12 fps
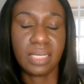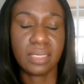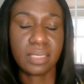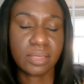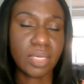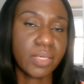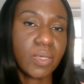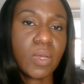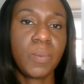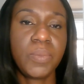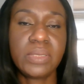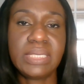The third
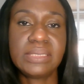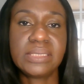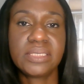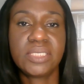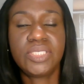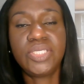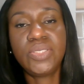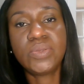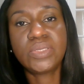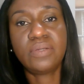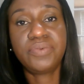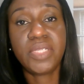component is in
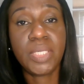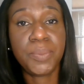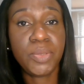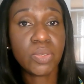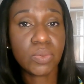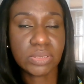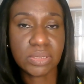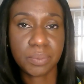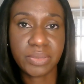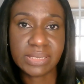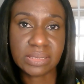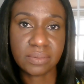use of
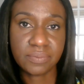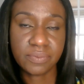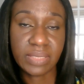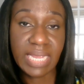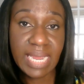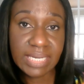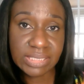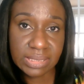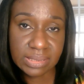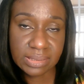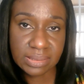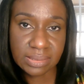immunosuppressive
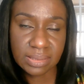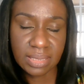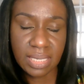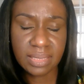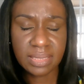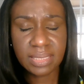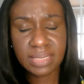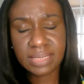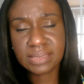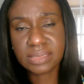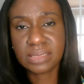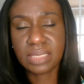agents, and
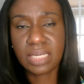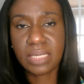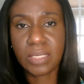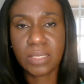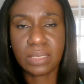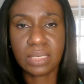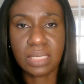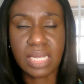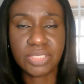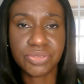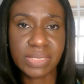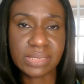these
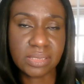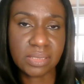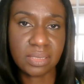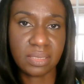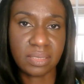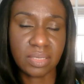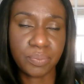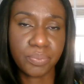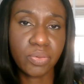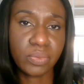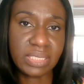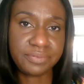address the
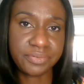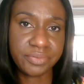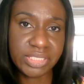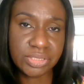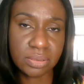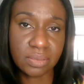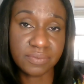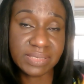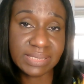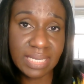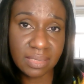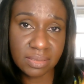proliferation of
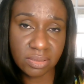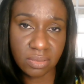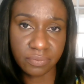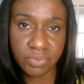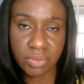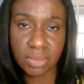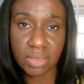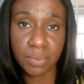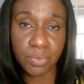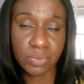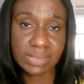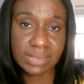cells of the immune